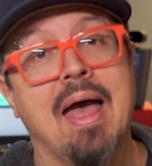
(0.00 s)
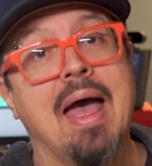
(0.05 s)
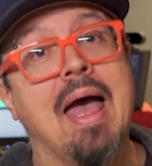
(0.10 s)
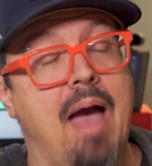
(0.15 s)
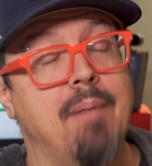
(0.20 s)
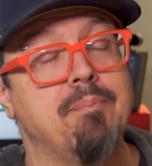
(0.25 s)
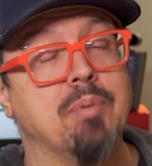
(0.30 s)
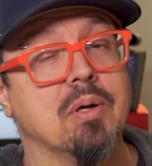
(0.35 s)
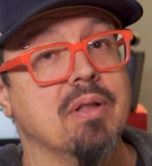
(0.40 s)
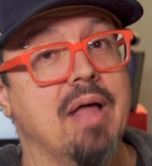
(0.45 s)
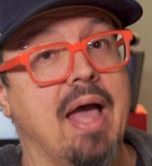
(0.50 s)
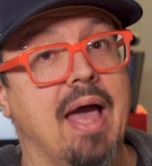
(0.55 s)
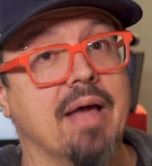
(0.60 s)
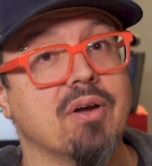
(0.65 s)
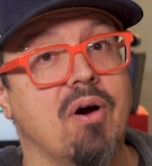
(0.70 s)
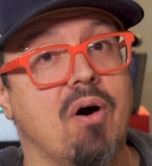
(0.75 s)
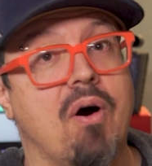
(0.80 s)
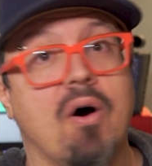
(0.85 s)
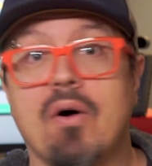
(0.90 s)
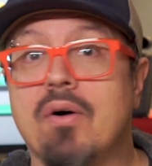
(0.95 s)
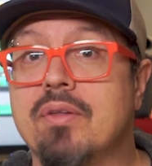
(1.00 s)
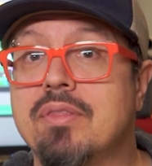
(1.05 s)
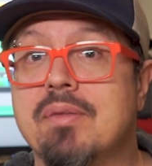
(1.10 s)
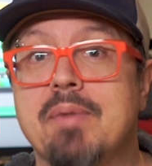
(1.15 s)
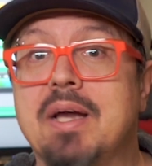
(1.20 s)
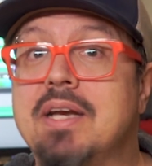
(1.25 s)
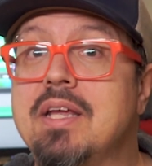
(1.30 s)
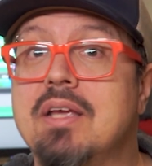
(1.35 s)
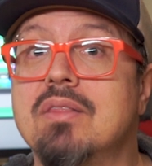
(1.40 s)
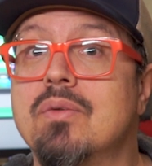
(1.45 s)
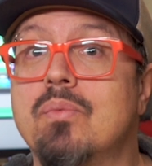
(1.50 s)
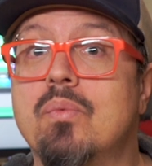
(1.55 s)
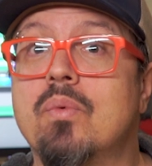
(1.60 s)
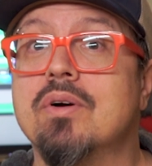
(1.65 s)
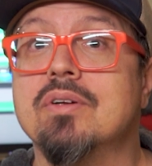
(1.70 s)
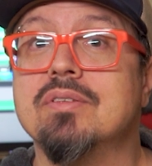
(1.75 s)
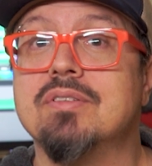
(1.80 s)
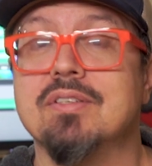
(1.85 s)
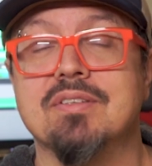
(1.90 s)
Apple had all the money in the world